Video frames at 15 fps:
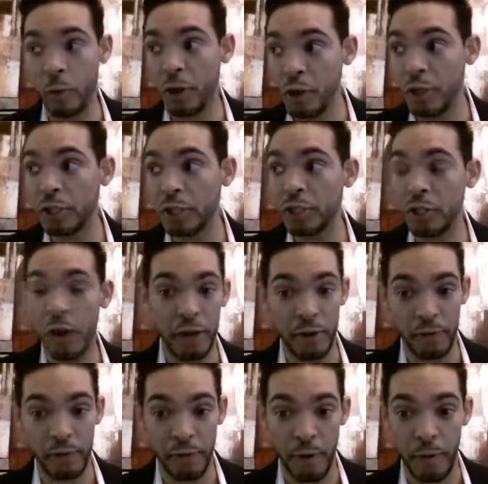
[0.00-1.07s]
where you could start
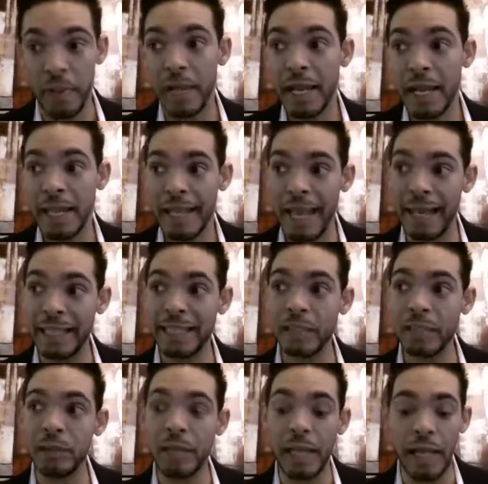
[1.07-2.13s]
your firm that
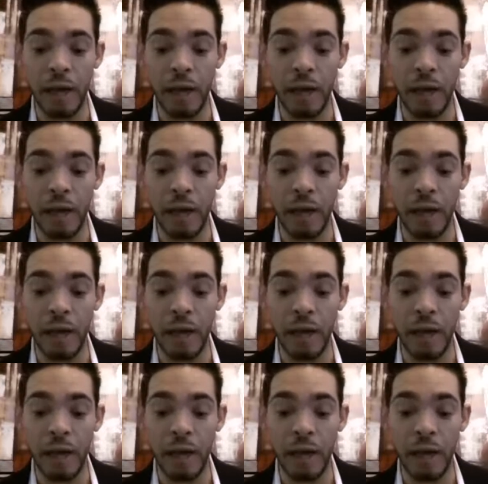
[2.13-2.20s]
is